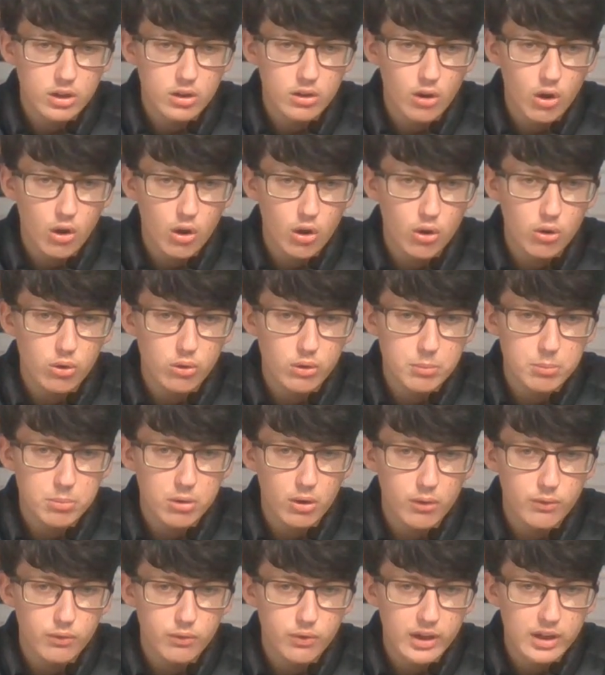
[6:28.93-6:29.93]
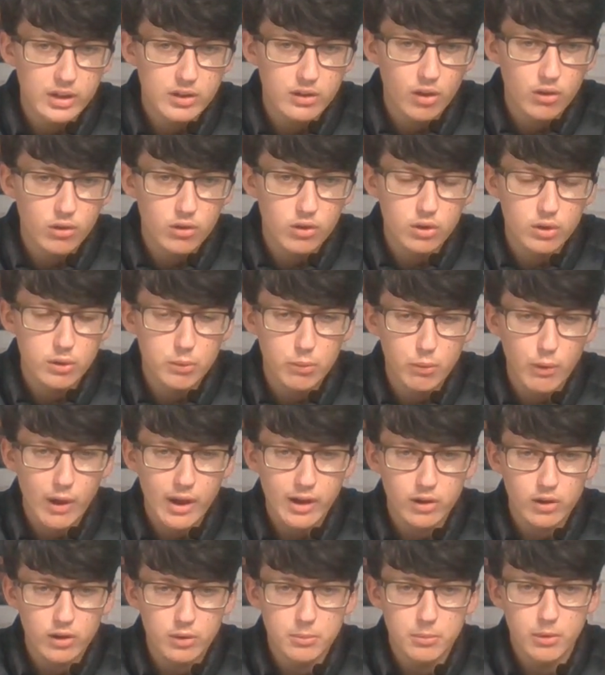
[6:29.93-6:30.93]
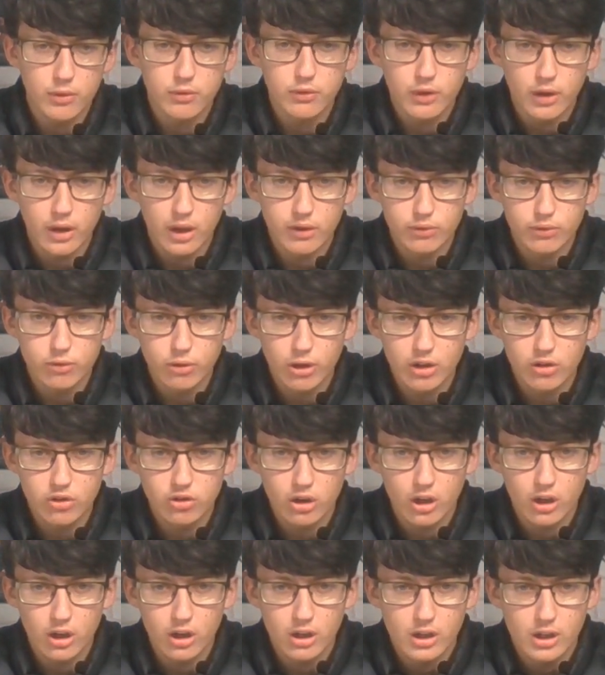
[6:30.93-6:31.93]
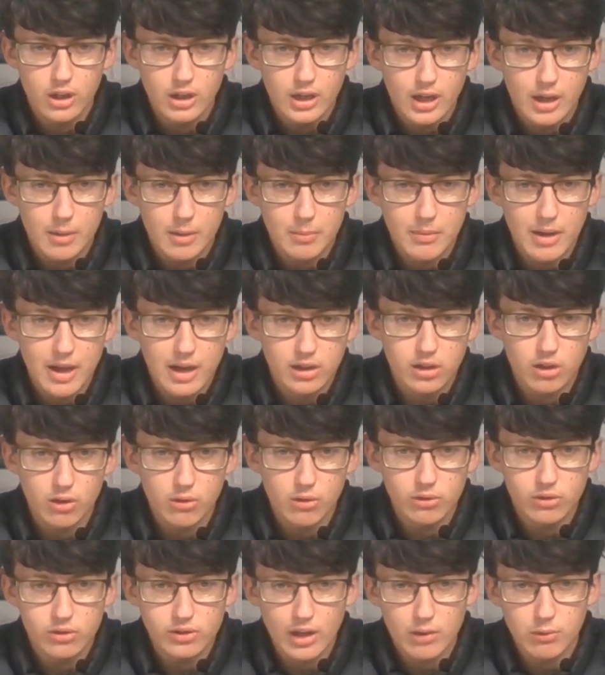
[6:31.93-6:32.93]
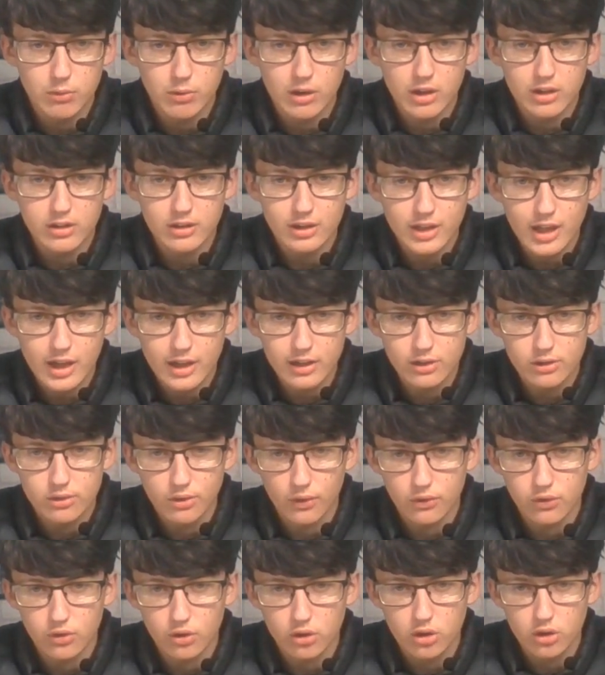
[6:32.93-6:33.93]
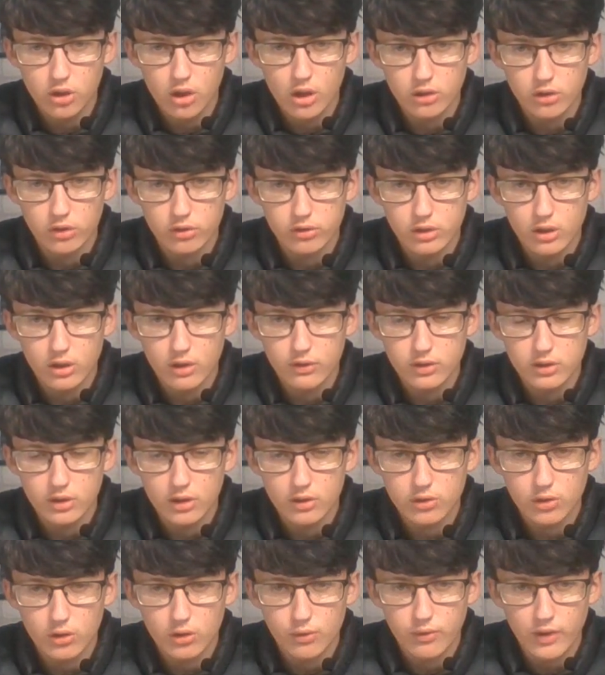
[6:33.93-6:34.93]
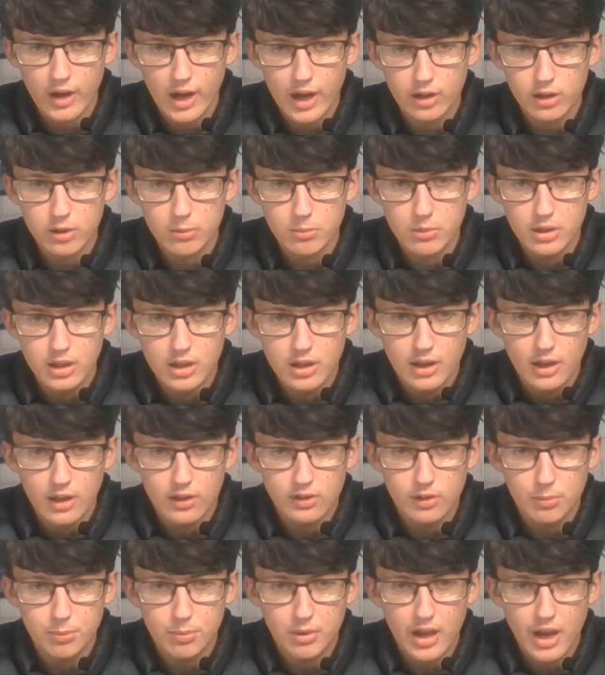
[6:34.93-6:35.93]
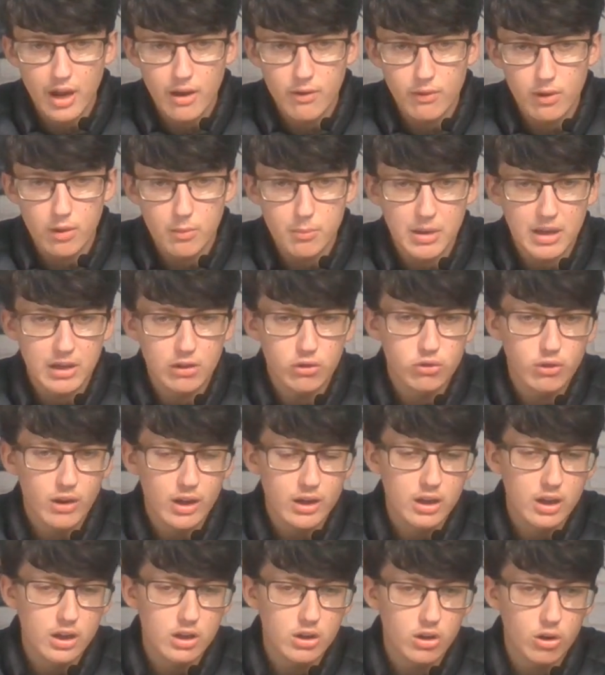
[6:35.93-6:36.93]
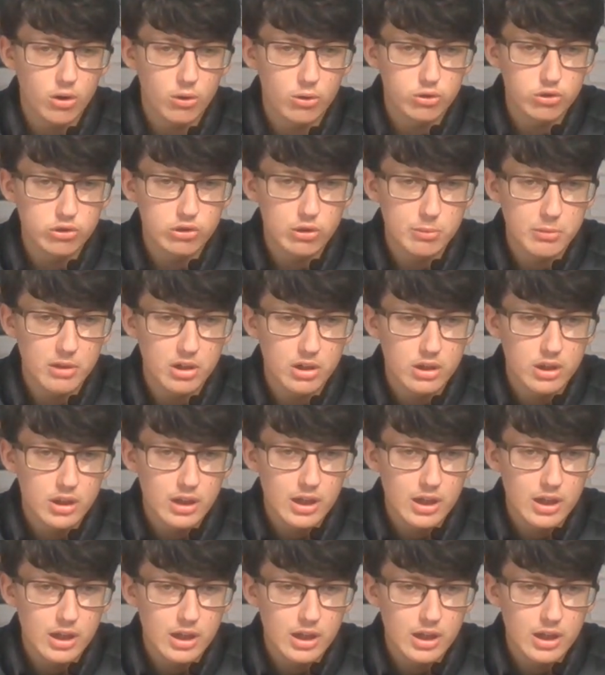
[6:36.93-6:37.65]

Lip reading: all important things. He's going to wear the number 33 shirt, and Mark Hughes said, "We're delighted to have secured the services of Adam as a player we've been tracking all summer.